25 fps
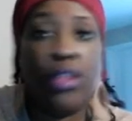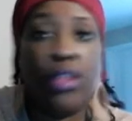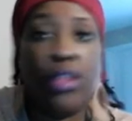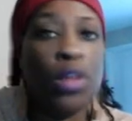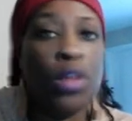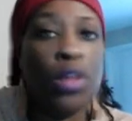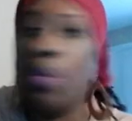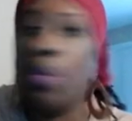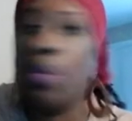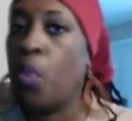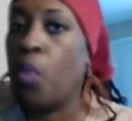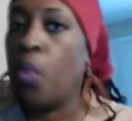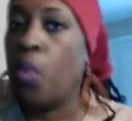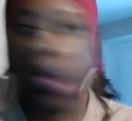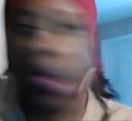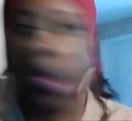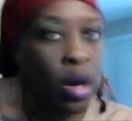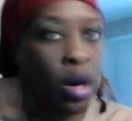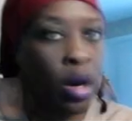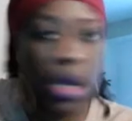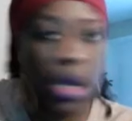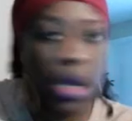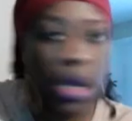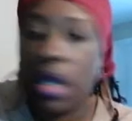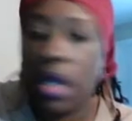No more.
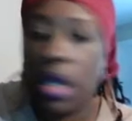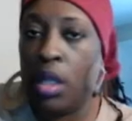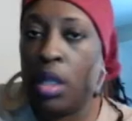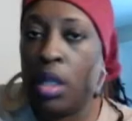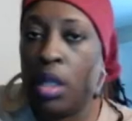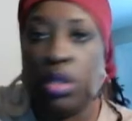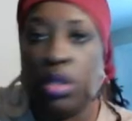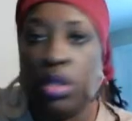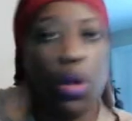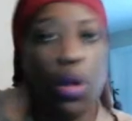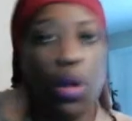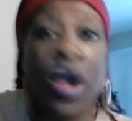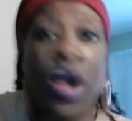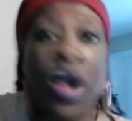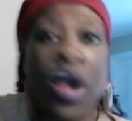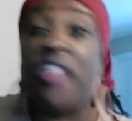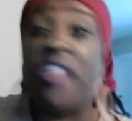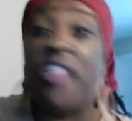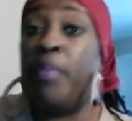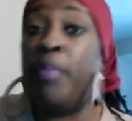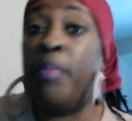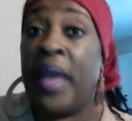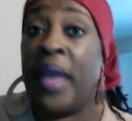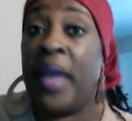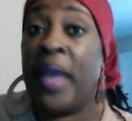No
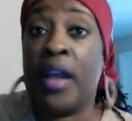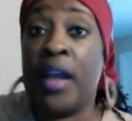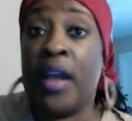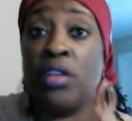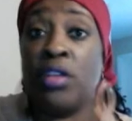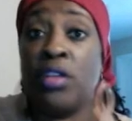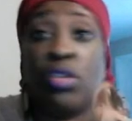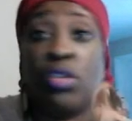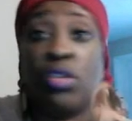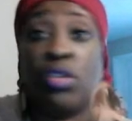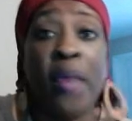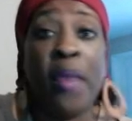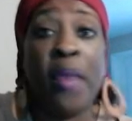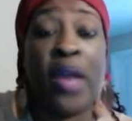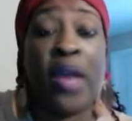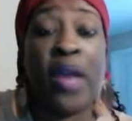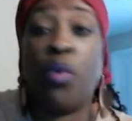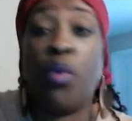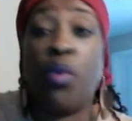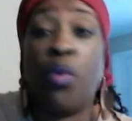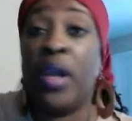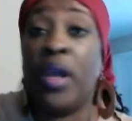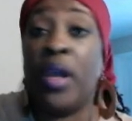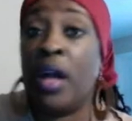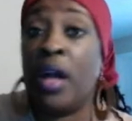other pairs, no matter
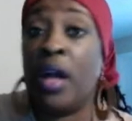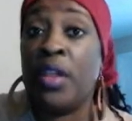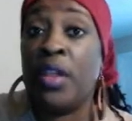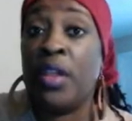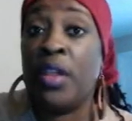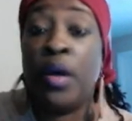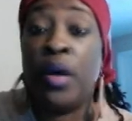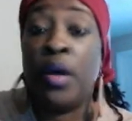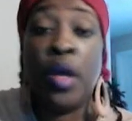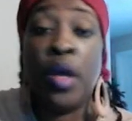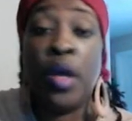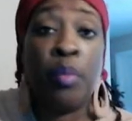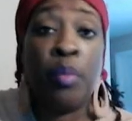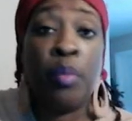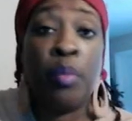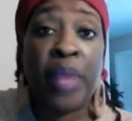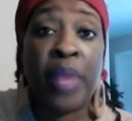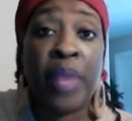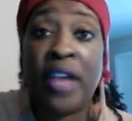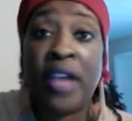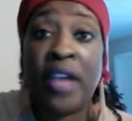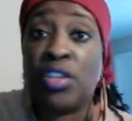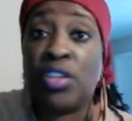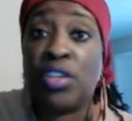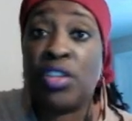what other
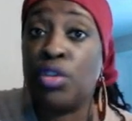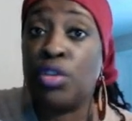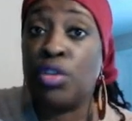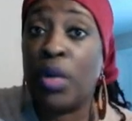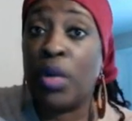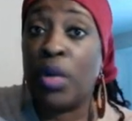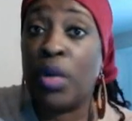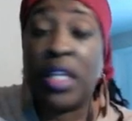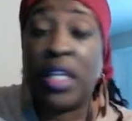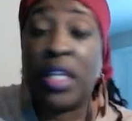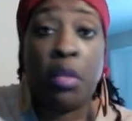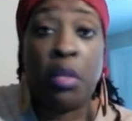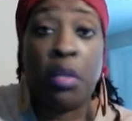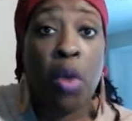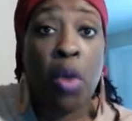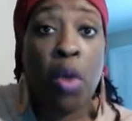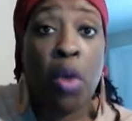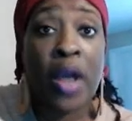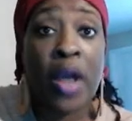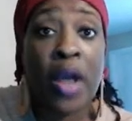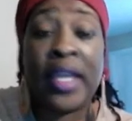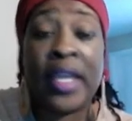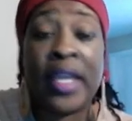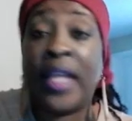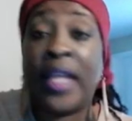pairs are doing in the
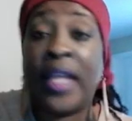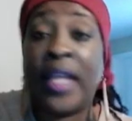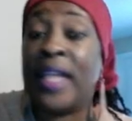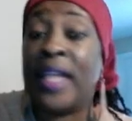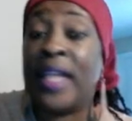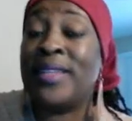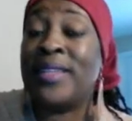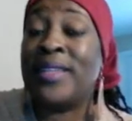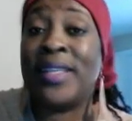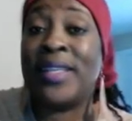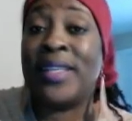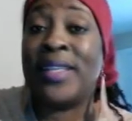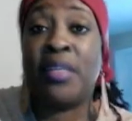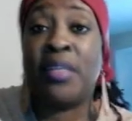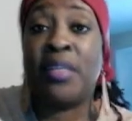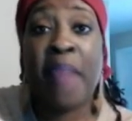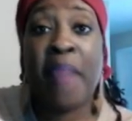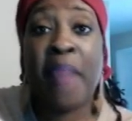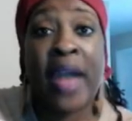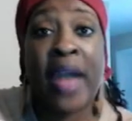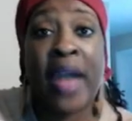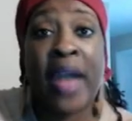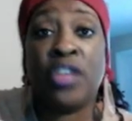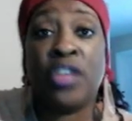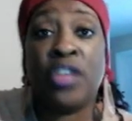market, it doesn't
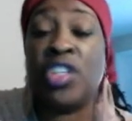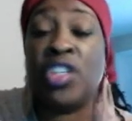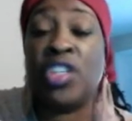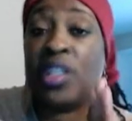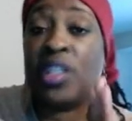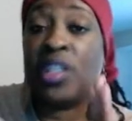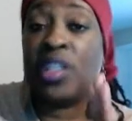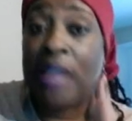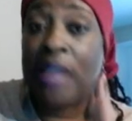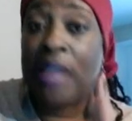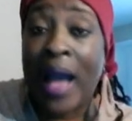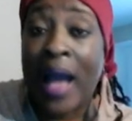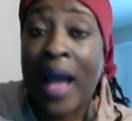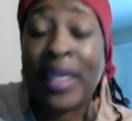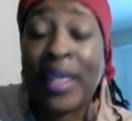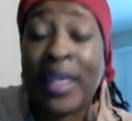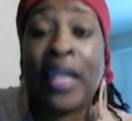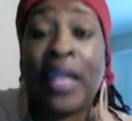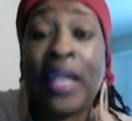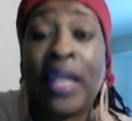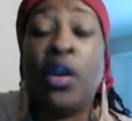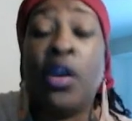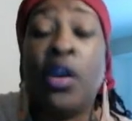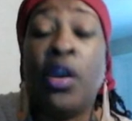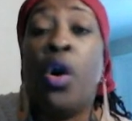matter. Just lock
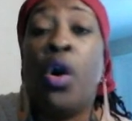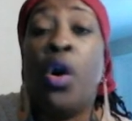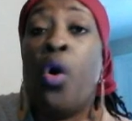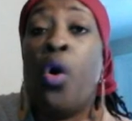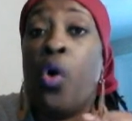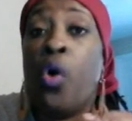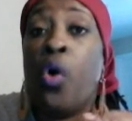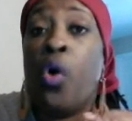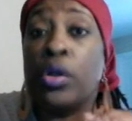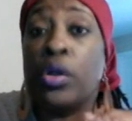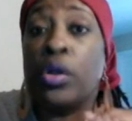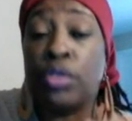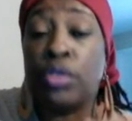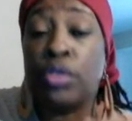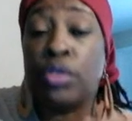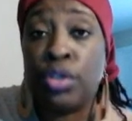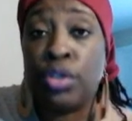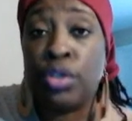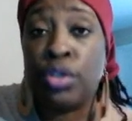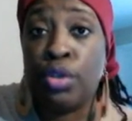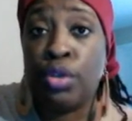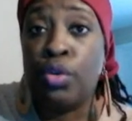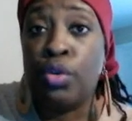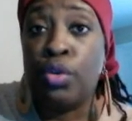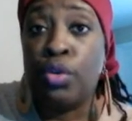in on
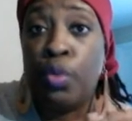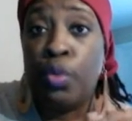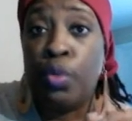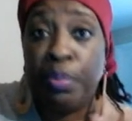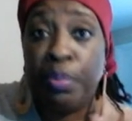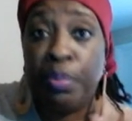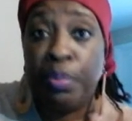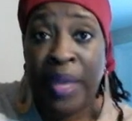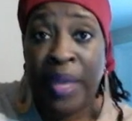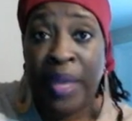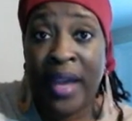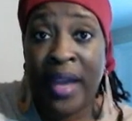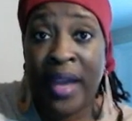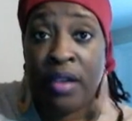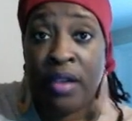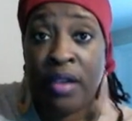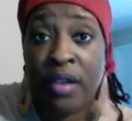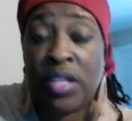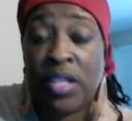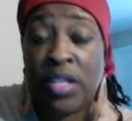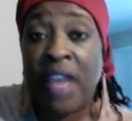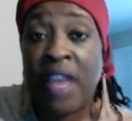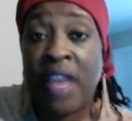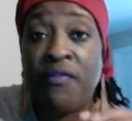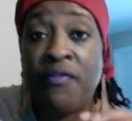2
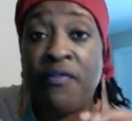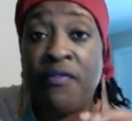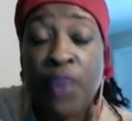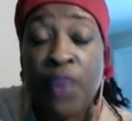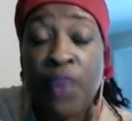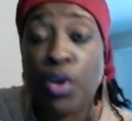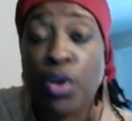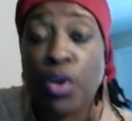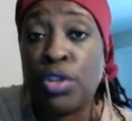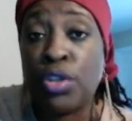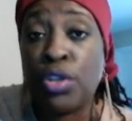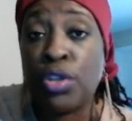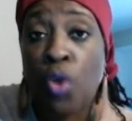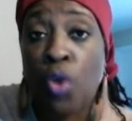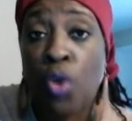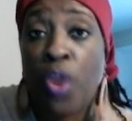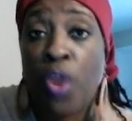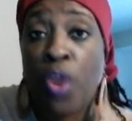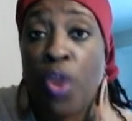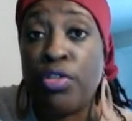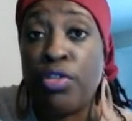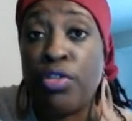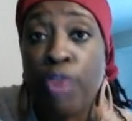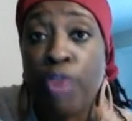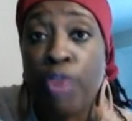pairs and focus
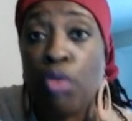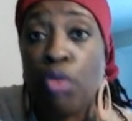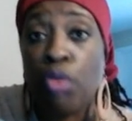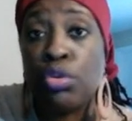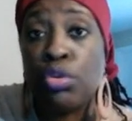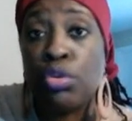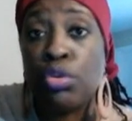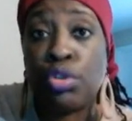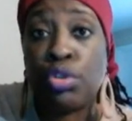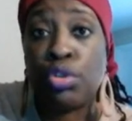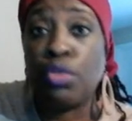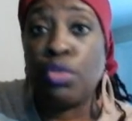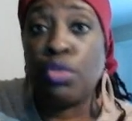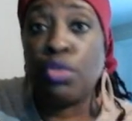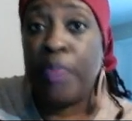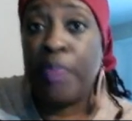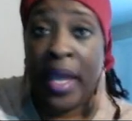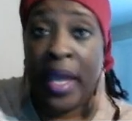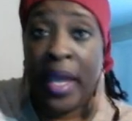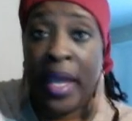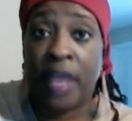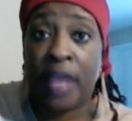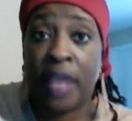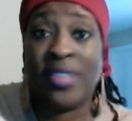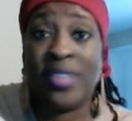on those 2
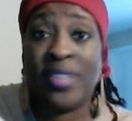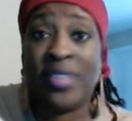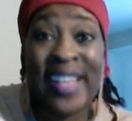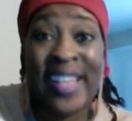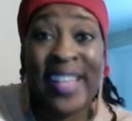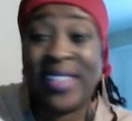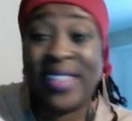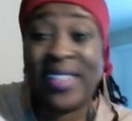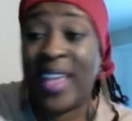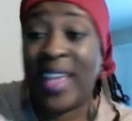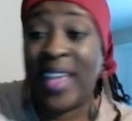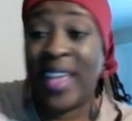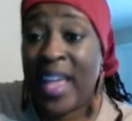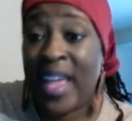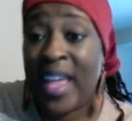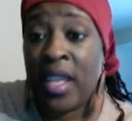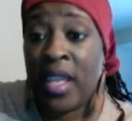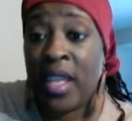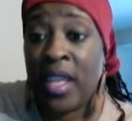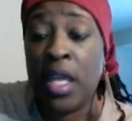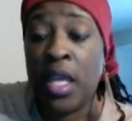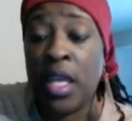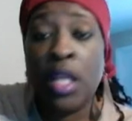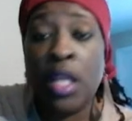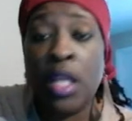pairs. That's it.
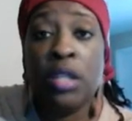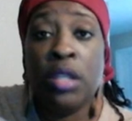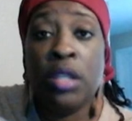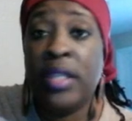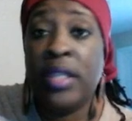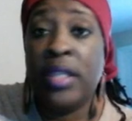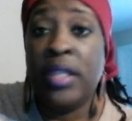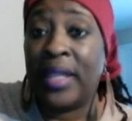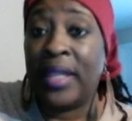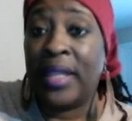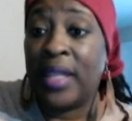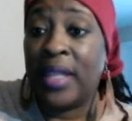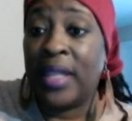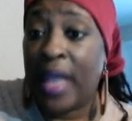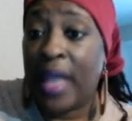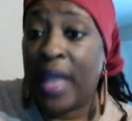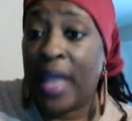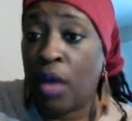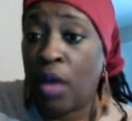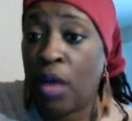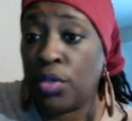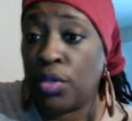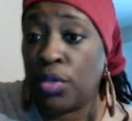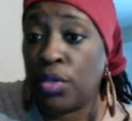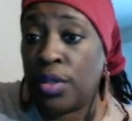Nothing
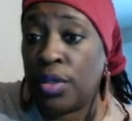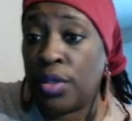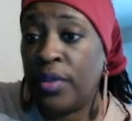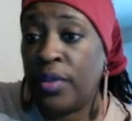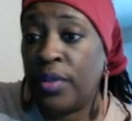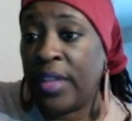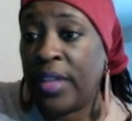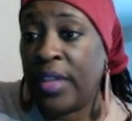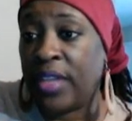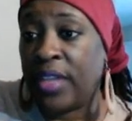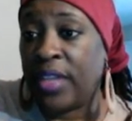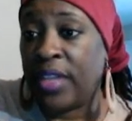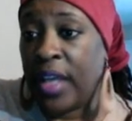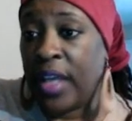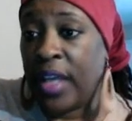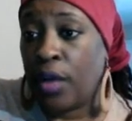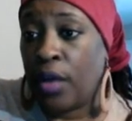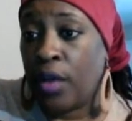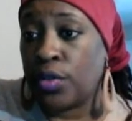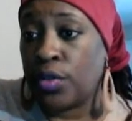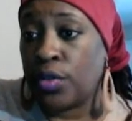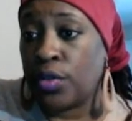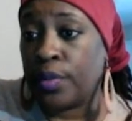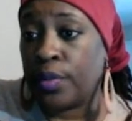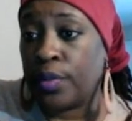else. Nothing
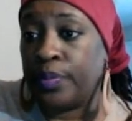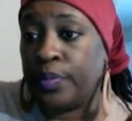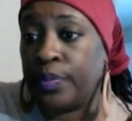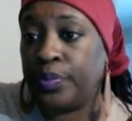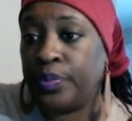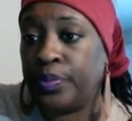else.